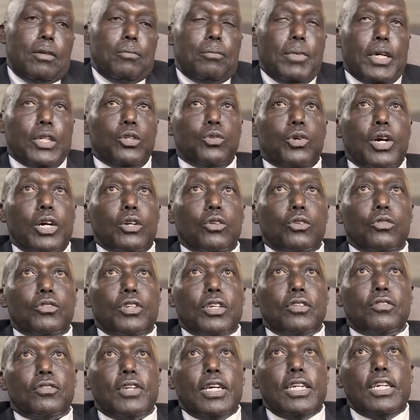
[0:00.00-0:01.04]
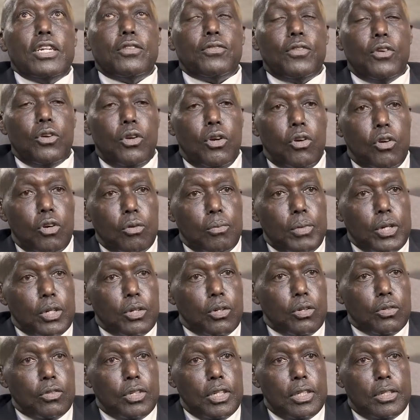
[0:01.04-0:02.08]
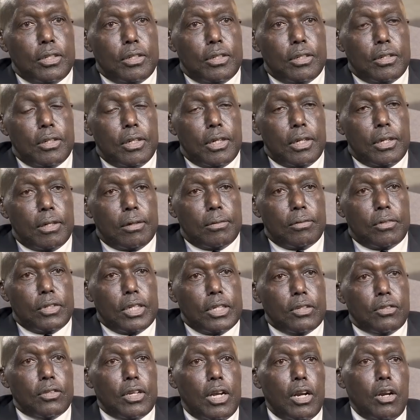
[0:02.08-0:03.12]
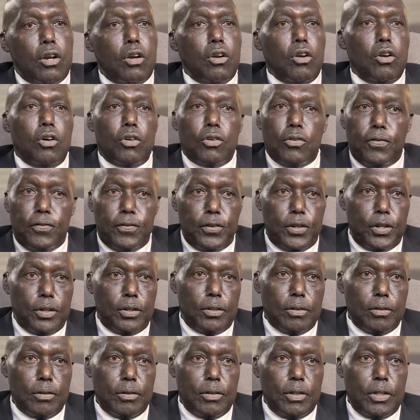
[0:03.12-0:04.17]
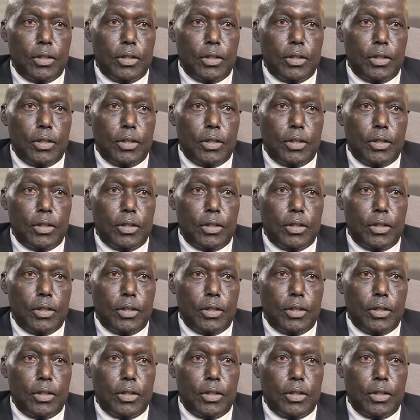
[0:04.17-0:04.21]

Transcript: But you cannot sustain it for long because it uh, takes a lot of fuel.